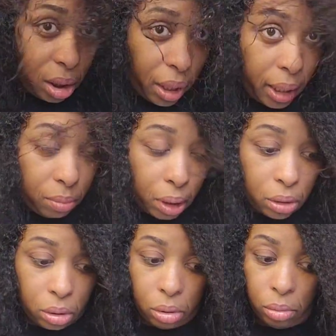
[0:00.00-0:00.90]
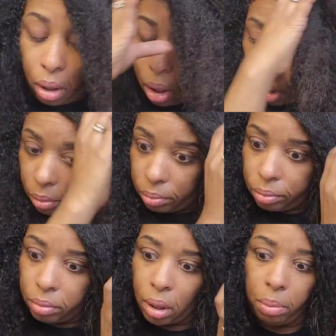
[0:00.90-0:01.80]
Like, make sure you
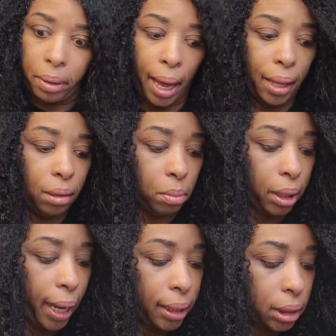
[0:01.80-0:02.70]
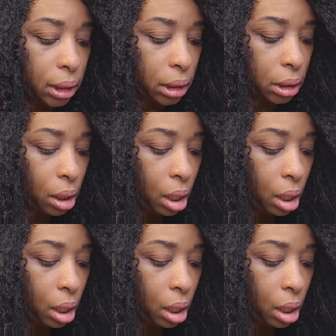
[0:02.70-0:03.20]
apply the molasses,